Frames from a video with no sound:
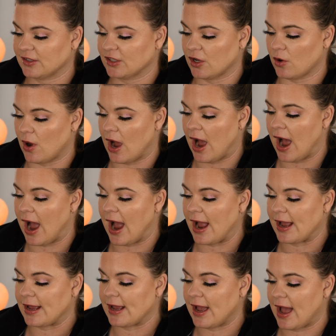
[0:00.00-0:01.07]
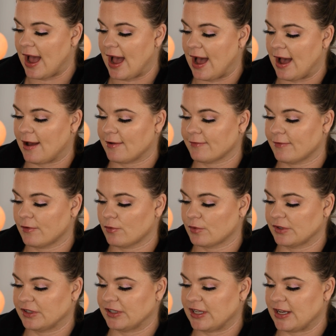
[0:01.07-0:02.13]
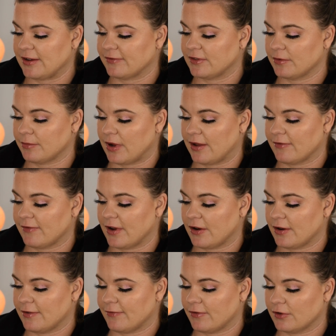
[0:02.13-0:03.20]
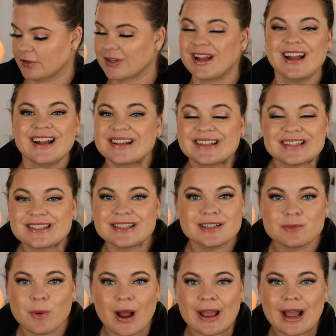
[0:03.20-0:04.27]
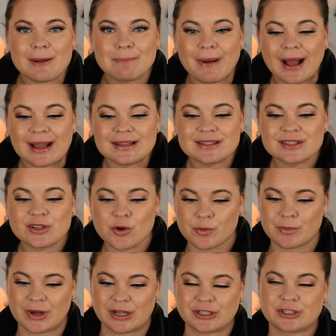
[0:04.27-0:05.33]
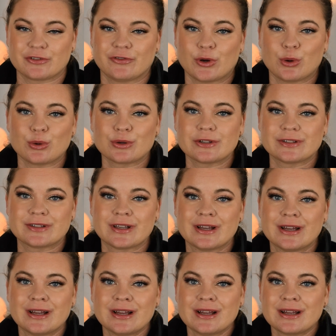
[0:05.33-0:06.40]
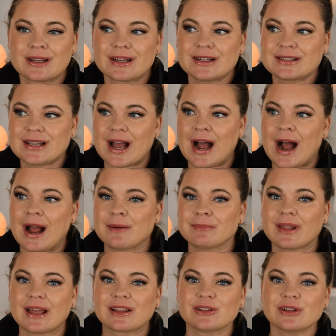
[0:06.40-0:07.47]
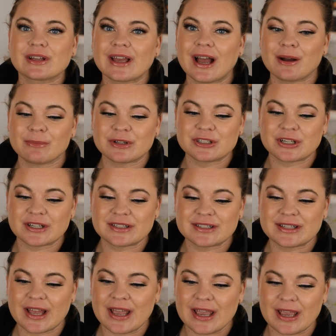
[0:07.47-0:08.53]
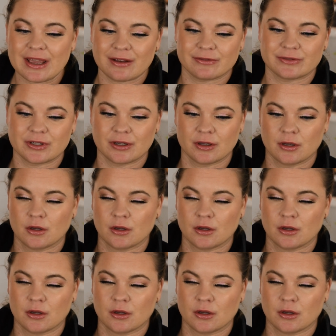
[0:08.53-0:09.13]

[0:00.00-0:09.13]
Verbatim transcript: So I have received my very first. This is why I buy so much, folks, because I'm like, look how much I saved.